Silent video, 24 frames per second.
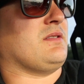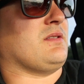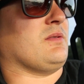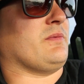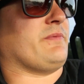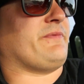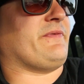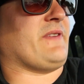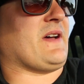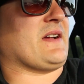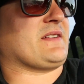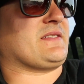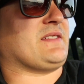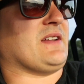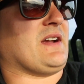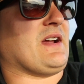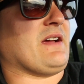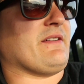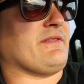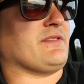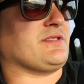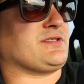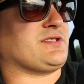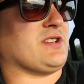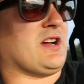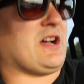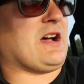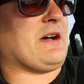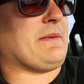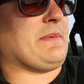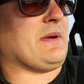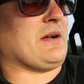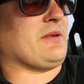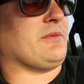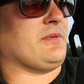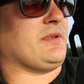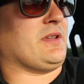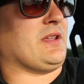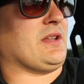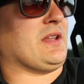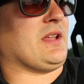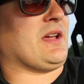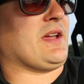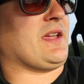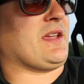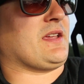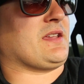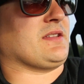the fact that I have a job I really
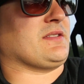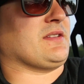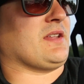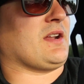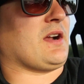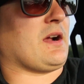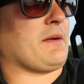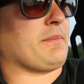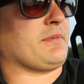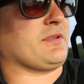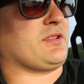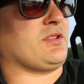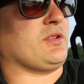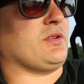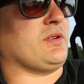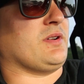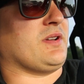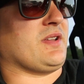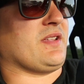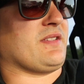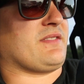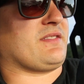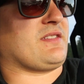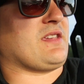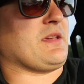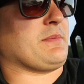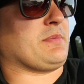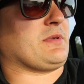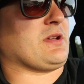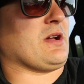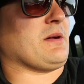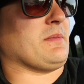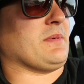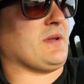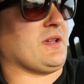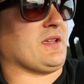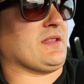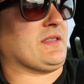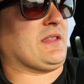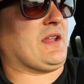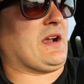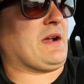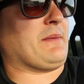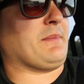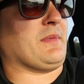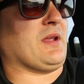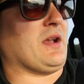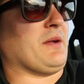like and that opportunities keep coming and
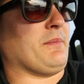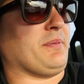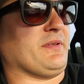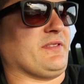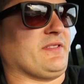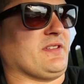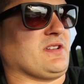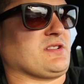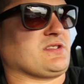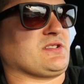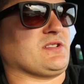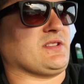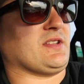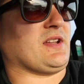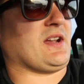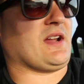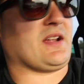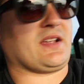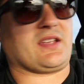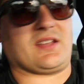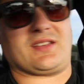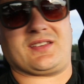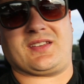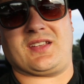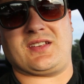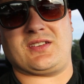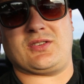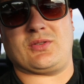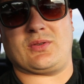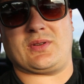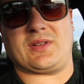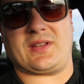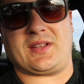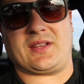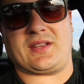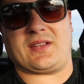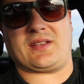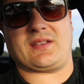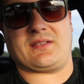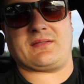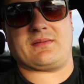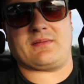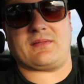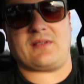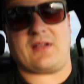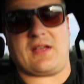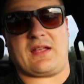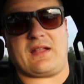that I'm in a position that I continually,
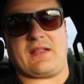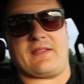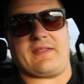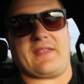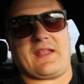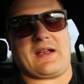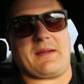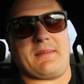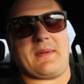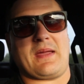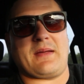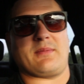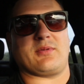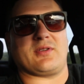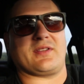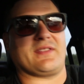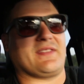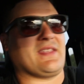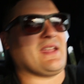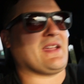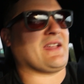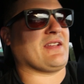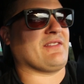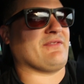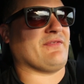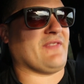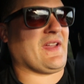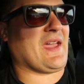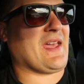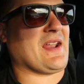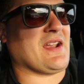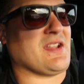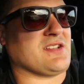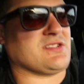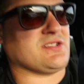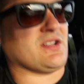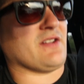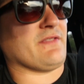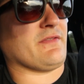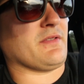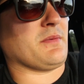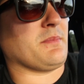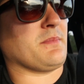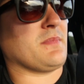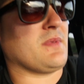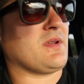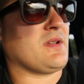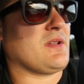uh, that I'm able to take advantage of
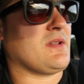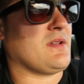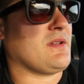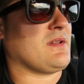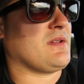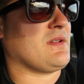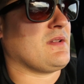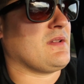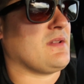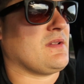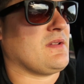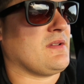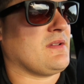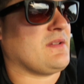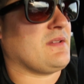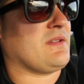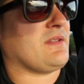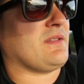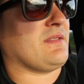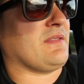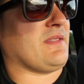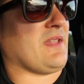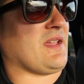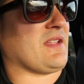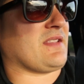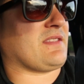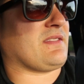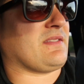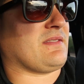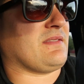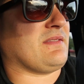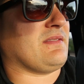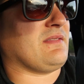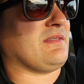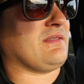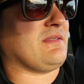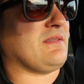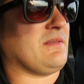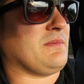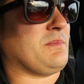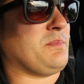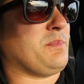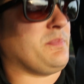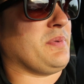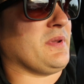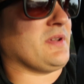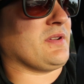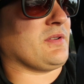them. That's
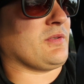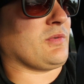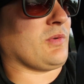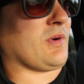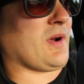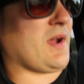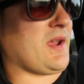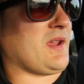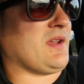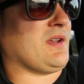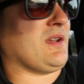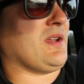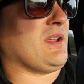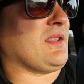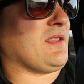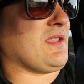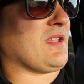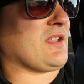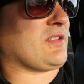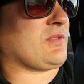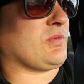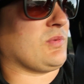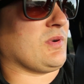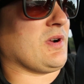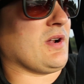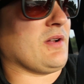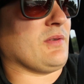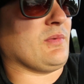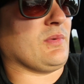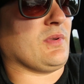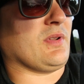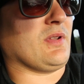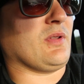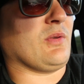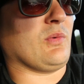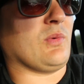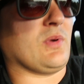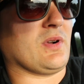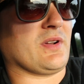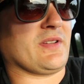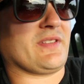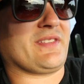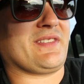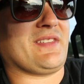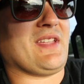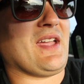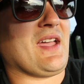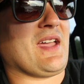been great and that's where I really
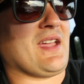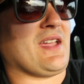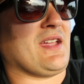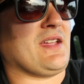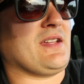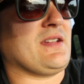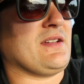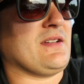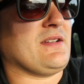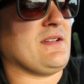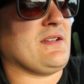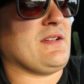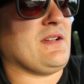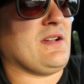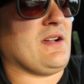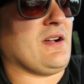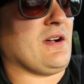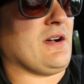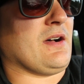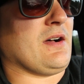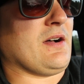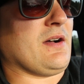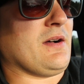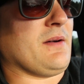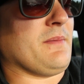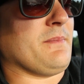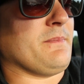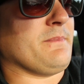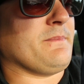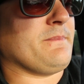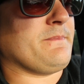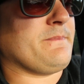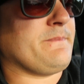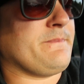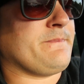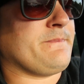want to stay. Um,